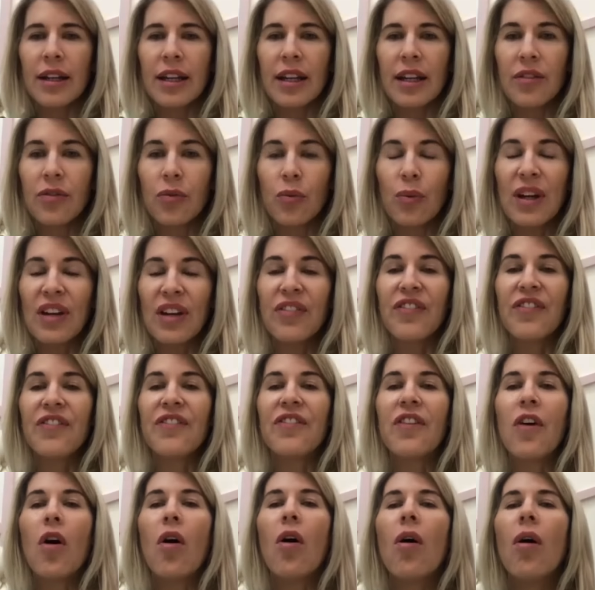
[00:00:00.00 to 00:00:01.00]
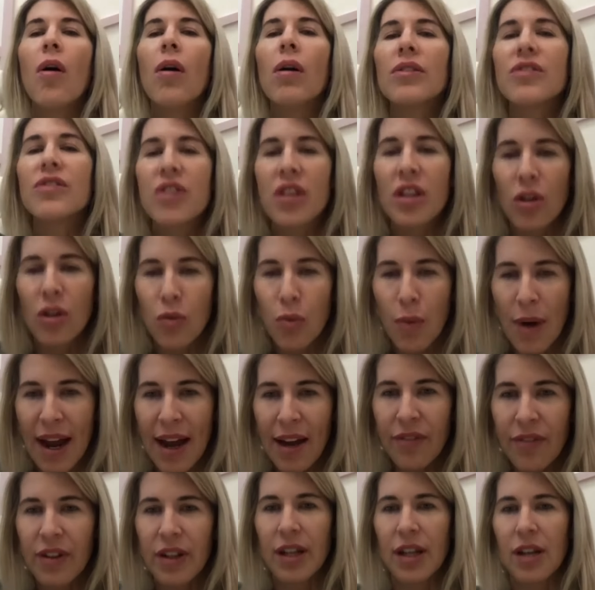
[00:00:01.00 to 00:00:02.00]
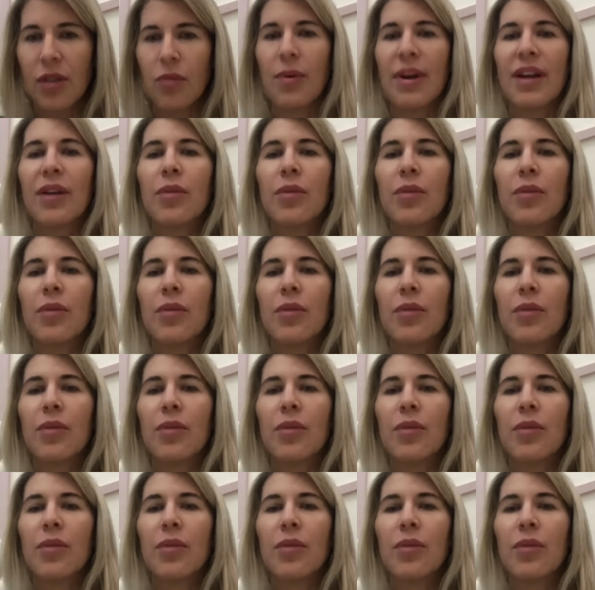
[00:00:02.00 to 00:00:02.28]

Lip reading: if we fall to gravity, right,